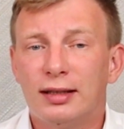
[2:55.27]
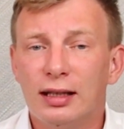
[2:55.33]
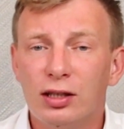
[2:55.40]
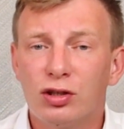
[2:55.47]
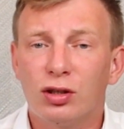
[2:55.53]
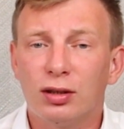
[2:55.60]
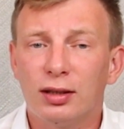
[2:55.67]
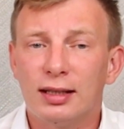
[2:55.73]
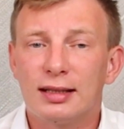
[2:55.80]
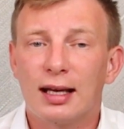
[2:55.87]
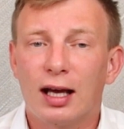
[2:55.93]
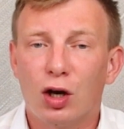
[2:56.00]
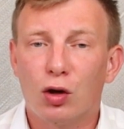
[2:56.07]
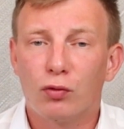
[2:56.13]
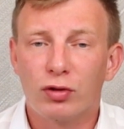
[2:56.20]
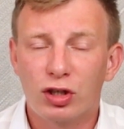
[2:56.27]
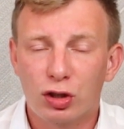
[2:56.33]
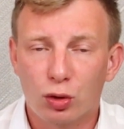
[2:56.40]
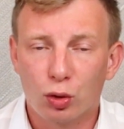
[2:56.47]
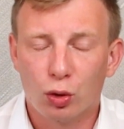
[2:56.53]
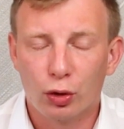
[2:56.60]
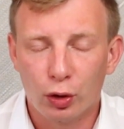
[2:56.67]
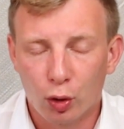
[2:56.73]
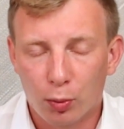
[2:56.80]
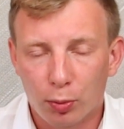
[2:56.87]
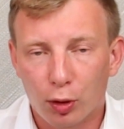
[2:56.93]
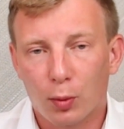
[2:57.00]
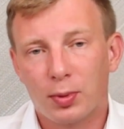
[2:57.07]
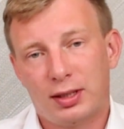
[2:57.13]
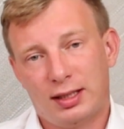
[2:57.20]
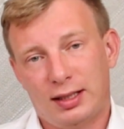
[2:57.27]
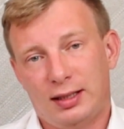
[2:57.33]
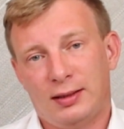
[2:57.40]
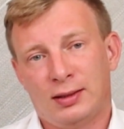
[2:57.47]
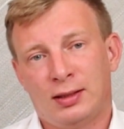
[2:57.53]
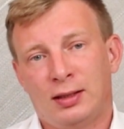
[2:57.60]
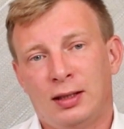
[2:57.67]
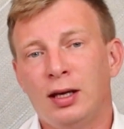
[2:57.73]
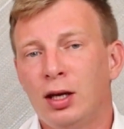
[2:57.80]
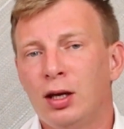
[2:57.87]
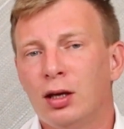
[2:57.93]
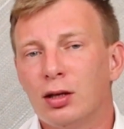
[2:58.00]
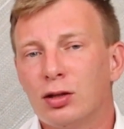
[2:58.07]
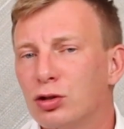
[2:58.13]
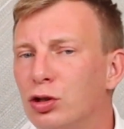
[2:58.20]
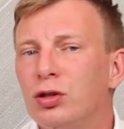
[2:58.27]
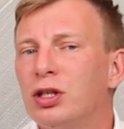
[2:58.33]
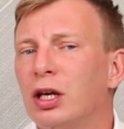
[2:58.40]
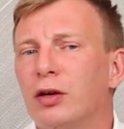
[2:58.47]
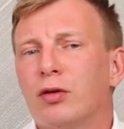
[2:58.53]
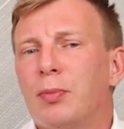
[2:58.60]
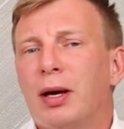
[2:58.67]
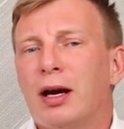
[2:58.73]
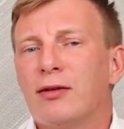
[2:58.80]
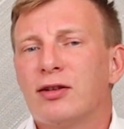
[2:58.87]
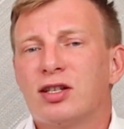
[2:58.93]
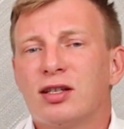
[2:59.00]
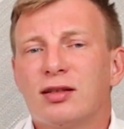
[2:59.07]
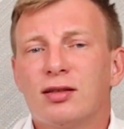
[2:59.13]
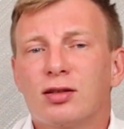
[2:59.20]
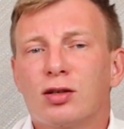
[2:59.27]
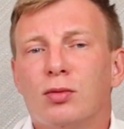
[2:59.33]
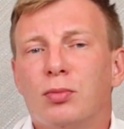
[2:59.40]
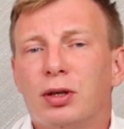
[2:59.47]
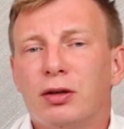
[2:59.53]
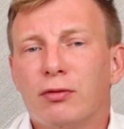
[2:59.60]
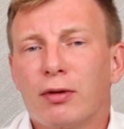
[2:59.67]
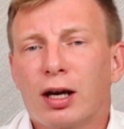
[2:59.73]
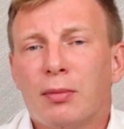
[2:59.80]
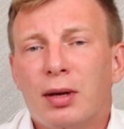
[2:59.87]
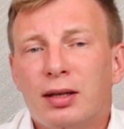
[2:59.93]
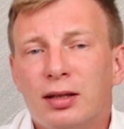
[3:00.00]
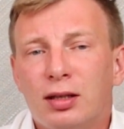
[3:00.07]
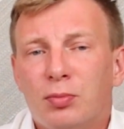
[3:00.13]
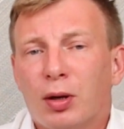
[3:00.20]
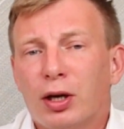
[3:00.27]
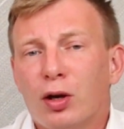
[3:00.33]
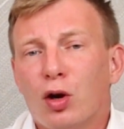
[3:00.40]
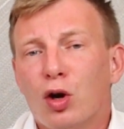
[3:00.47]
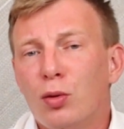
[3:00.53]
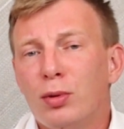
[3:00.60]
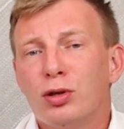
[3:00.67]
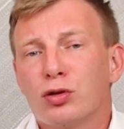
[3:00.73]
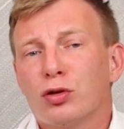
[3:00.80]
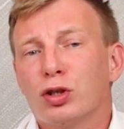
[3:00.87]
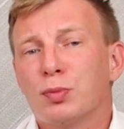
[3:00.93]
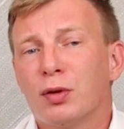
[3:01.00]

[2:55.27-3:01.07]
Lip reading: diligently to help restore your property. Choosing a repair assistance company recommended by your home insurance